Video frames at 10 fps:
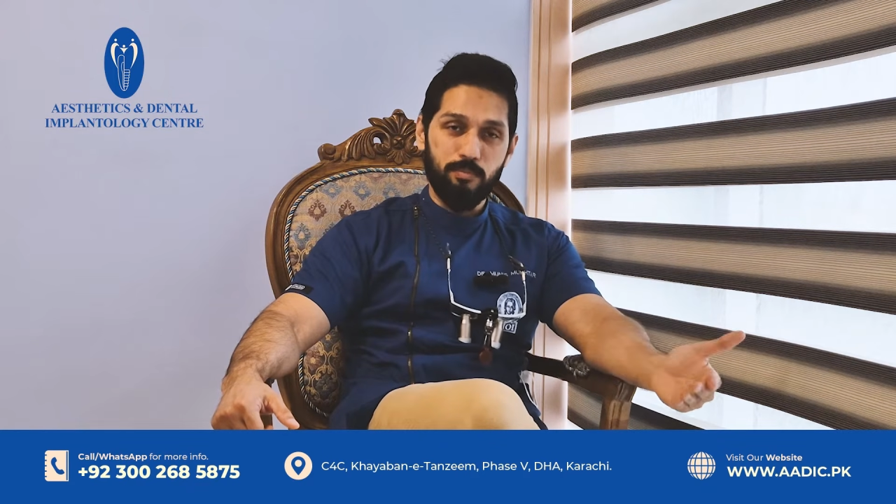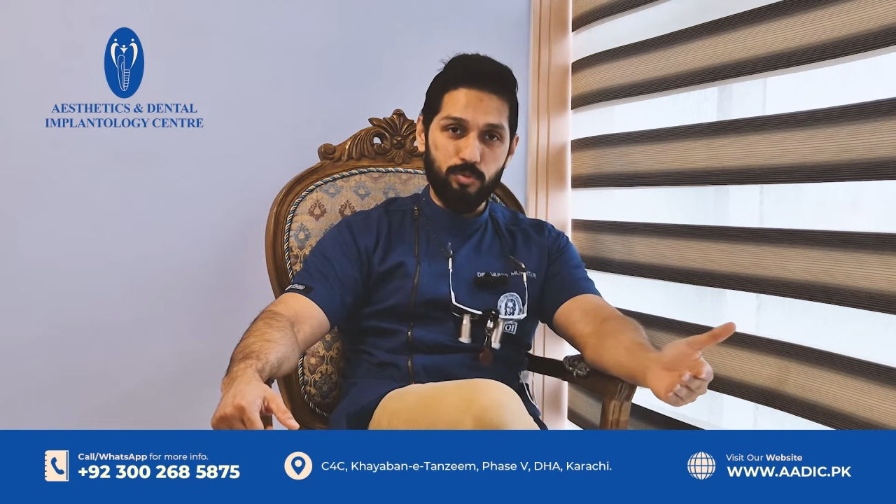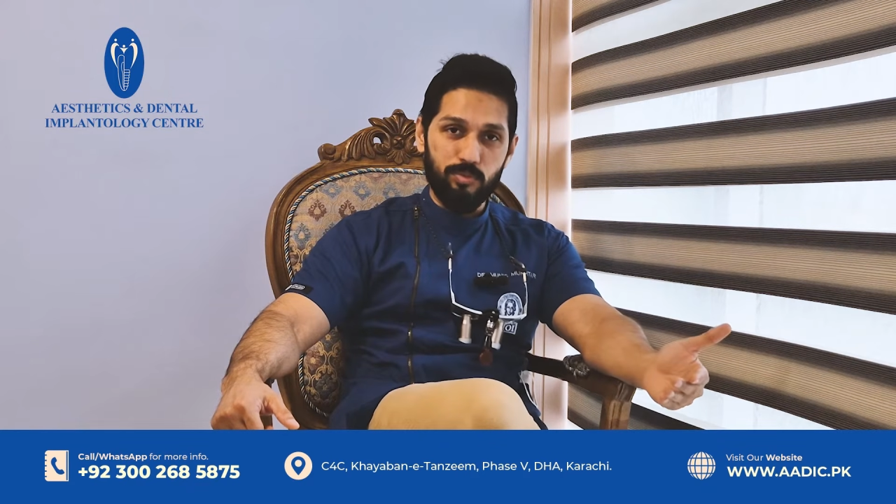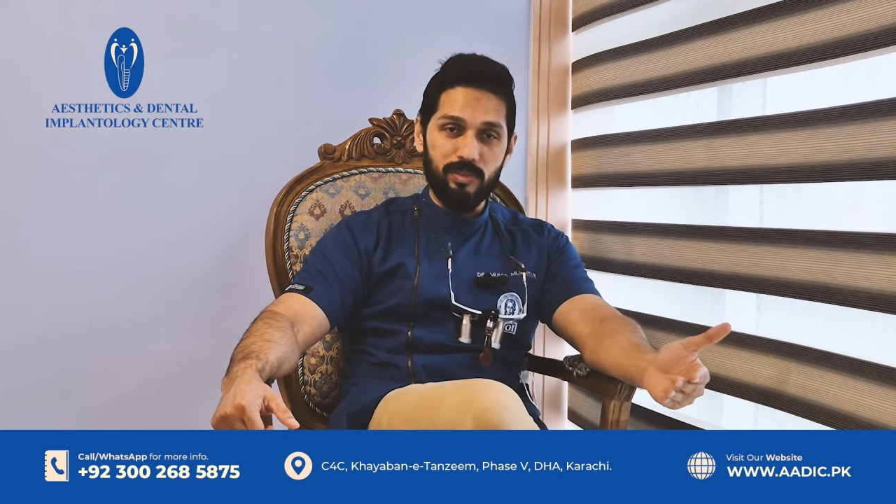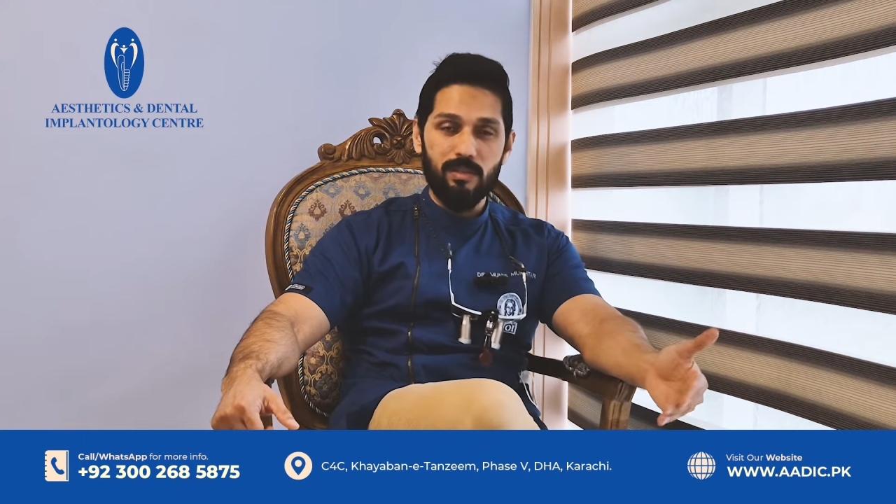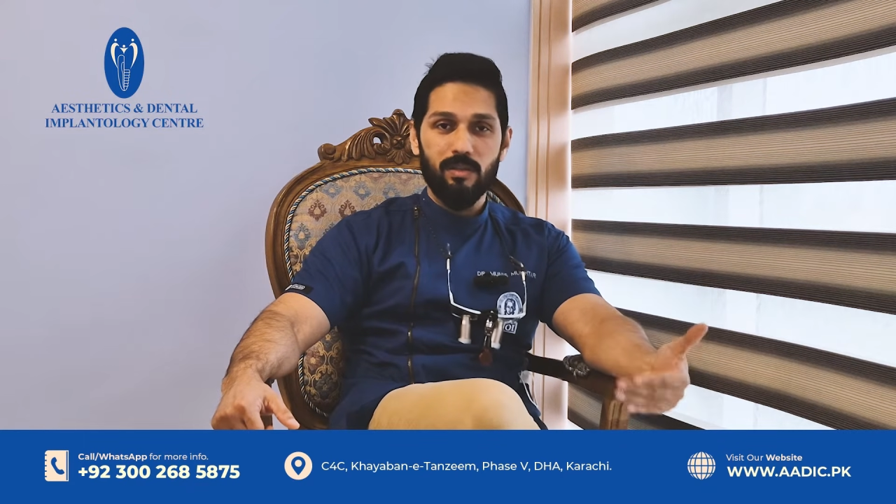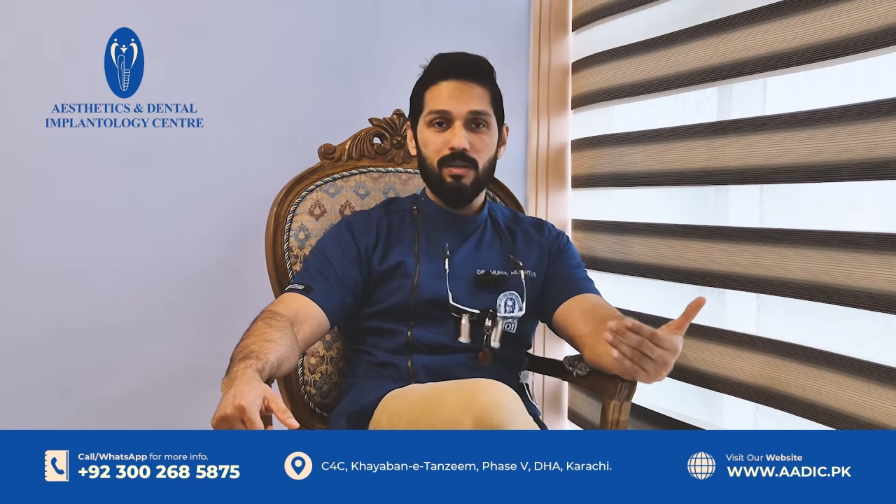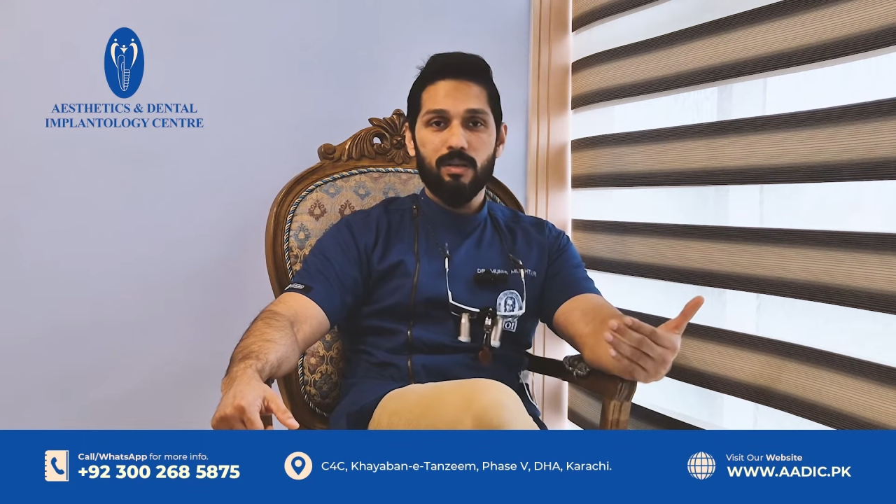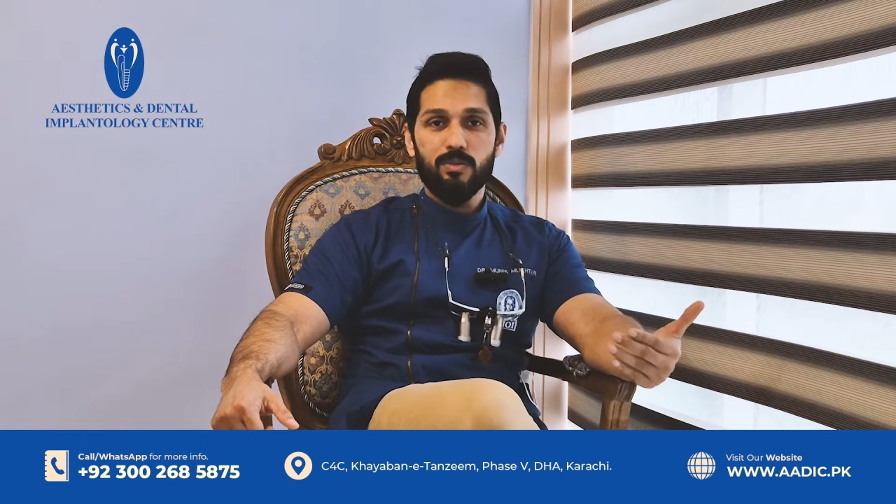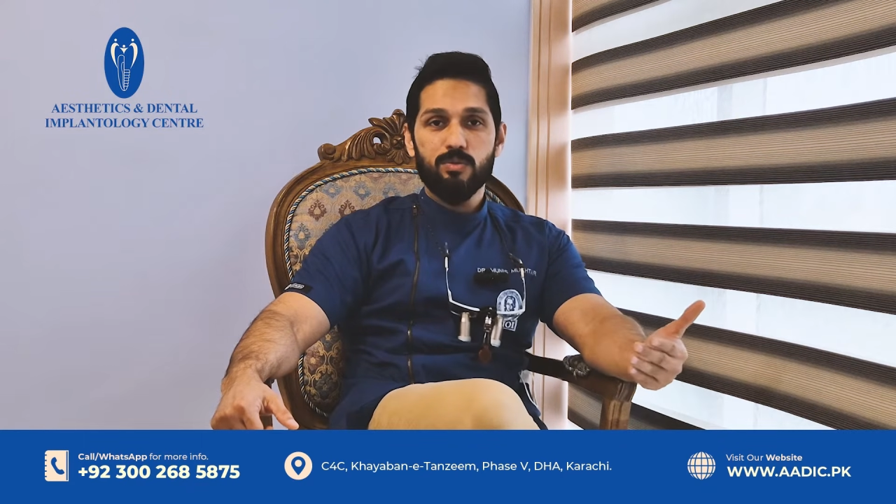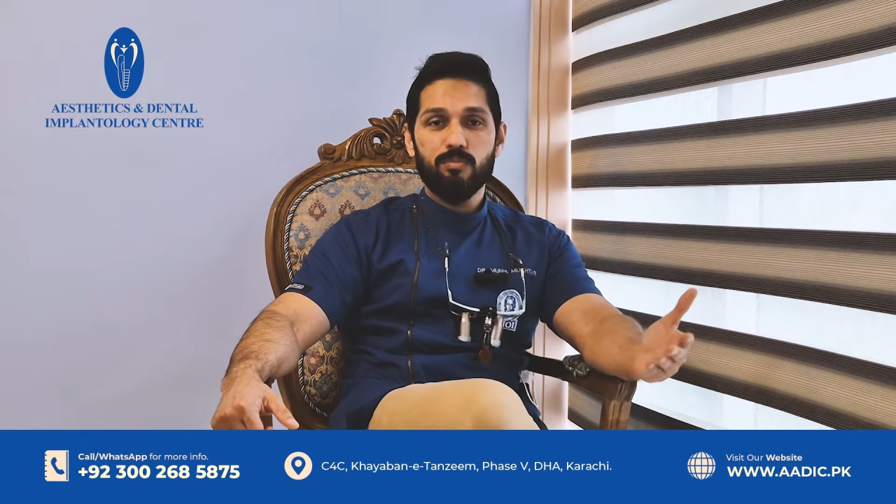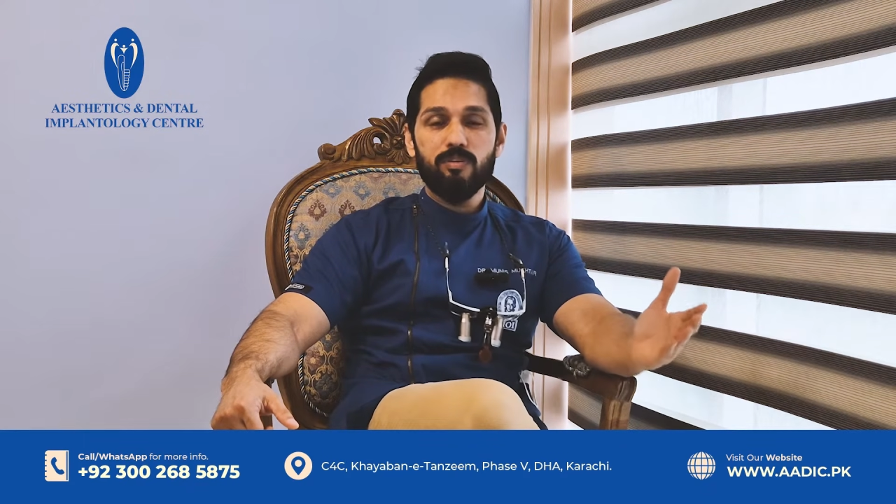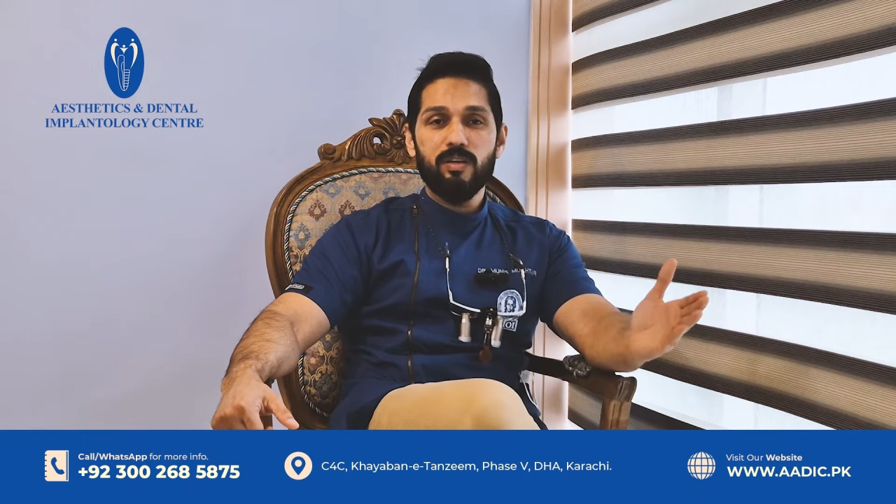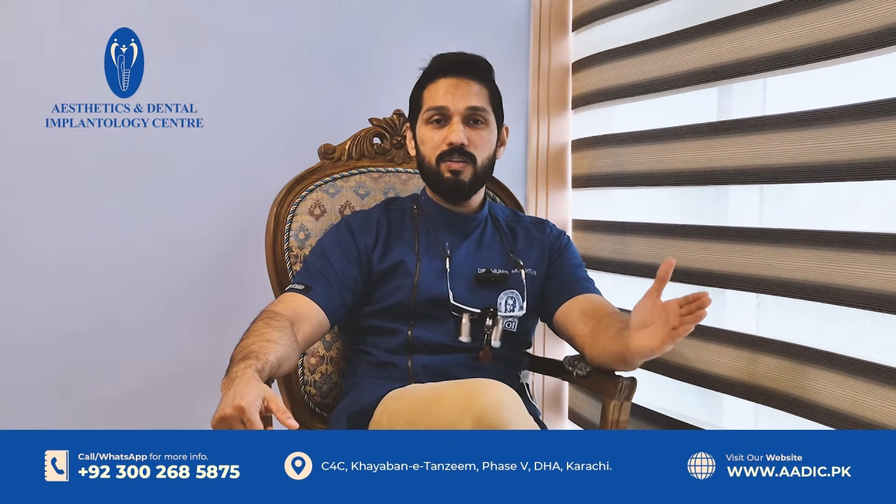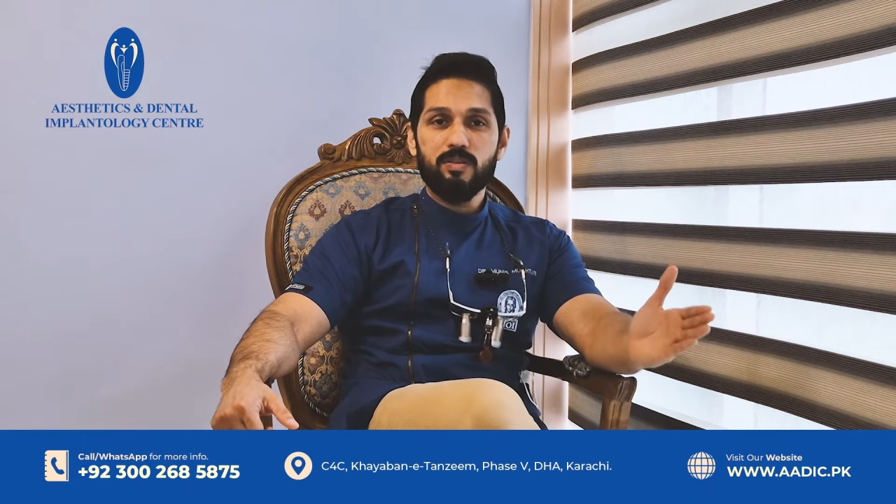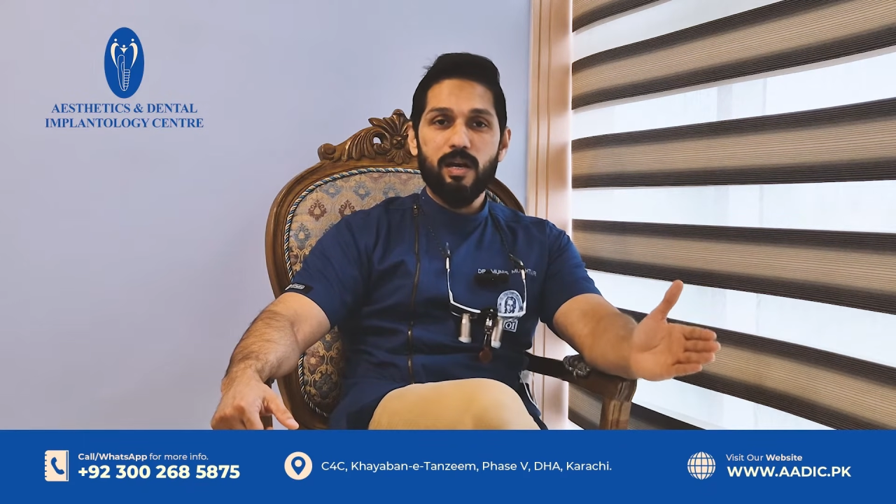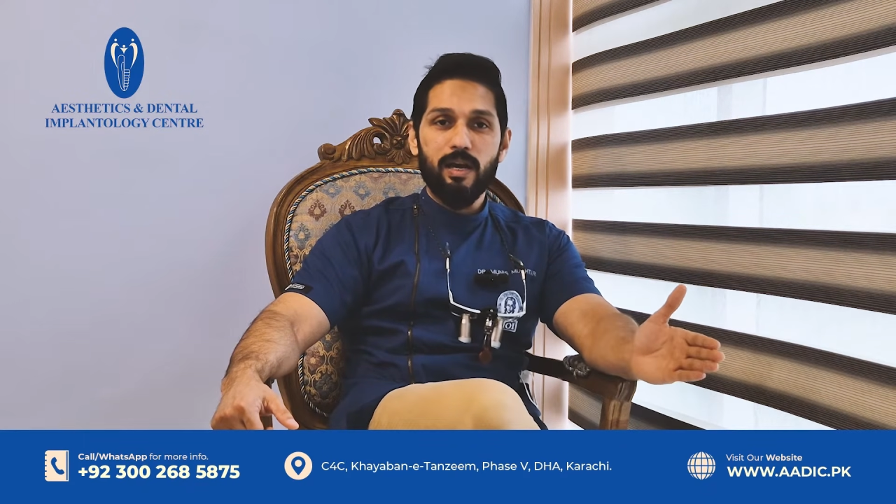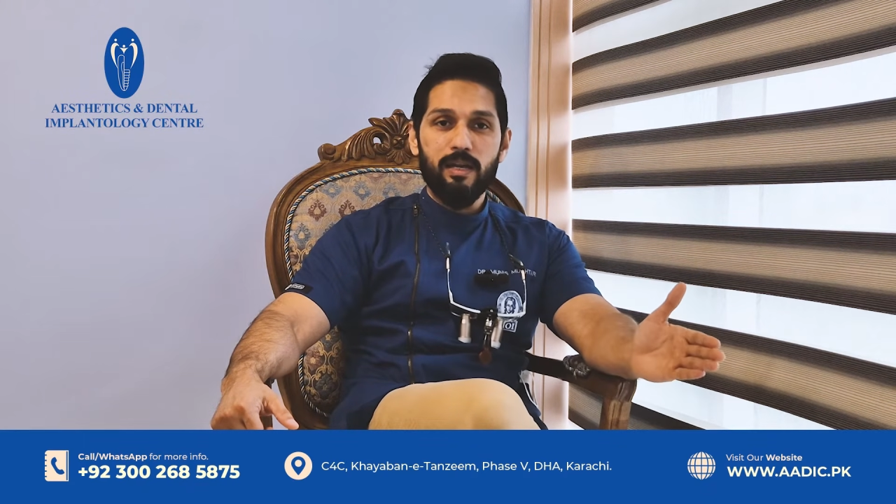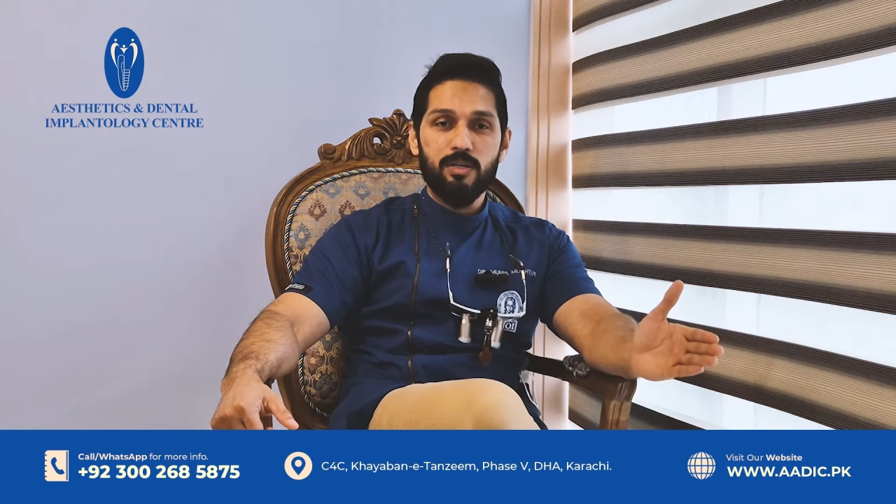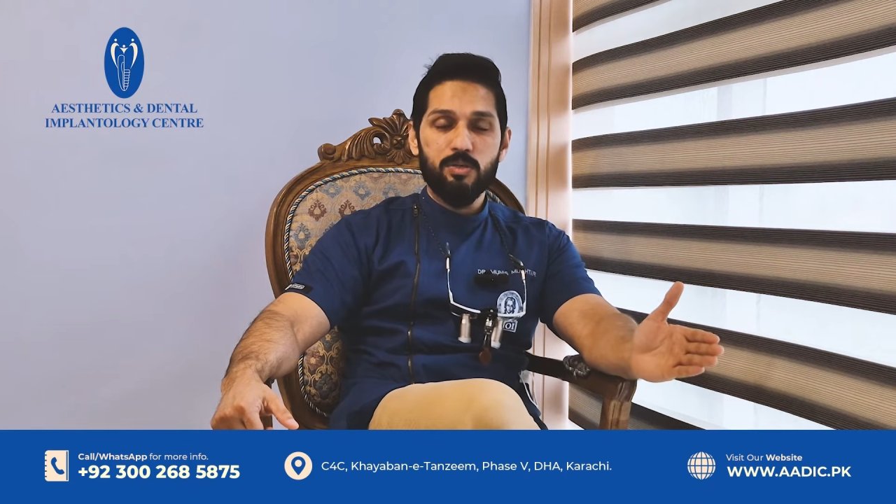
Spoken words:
proven. So we try